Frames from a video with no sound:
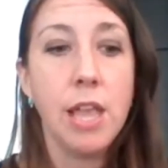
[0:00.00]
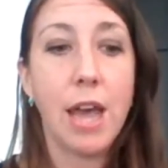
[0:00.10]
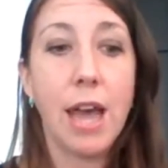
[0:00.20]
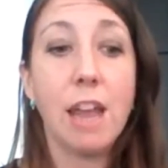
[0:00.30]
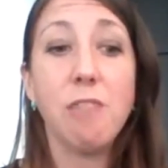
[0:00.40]

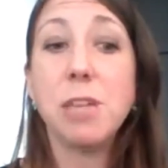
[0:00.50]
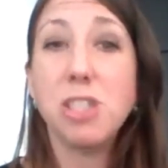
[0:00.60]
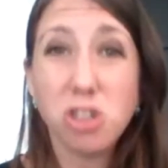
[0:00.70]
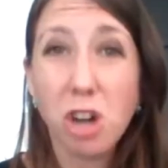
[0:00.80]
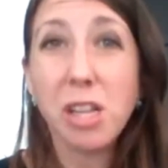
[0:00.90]
that have
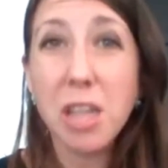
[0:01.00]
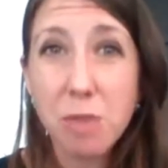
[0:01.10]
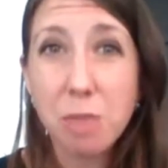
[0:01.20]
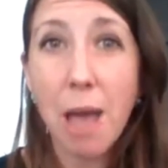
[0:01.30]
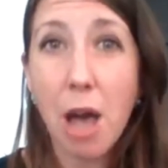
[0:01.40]
been
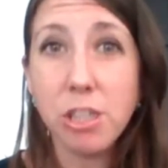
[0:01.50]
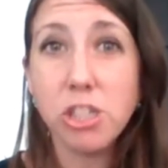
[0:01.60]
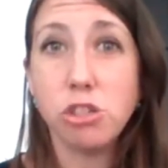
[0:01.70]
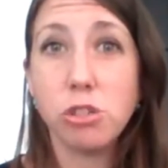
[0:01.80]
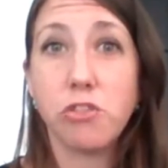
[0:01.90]
struggling with bowel
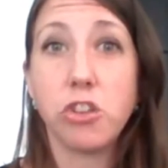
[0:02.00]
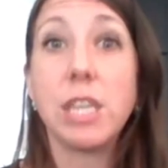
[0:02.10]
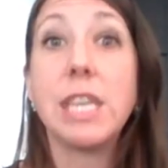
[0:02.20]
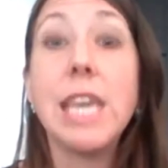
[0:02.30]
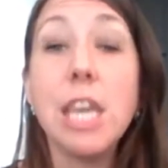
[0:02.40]
issues for
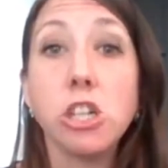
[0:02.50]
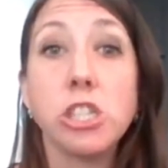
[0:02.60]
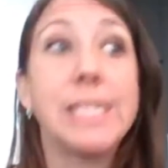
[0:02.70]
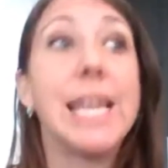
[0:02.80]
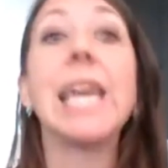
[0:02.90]

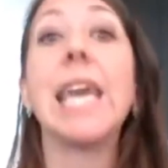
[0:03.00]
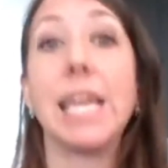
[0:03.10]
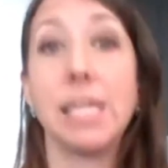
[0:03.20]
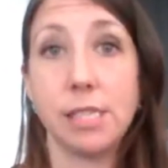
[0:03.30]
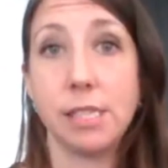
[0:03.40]
years,
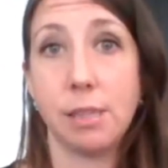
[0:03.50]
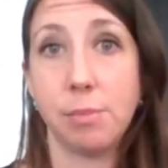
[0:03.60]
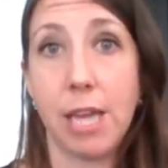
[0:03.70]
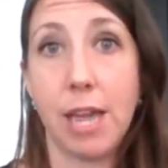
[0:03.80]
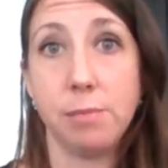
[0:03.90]
decades
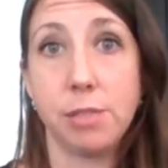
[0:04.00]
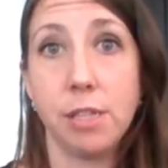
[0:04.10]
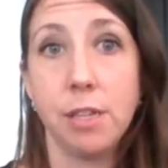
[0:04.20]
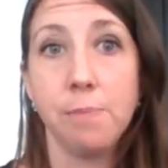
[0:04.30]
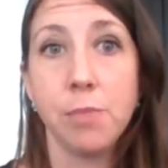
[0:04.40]
sometimes.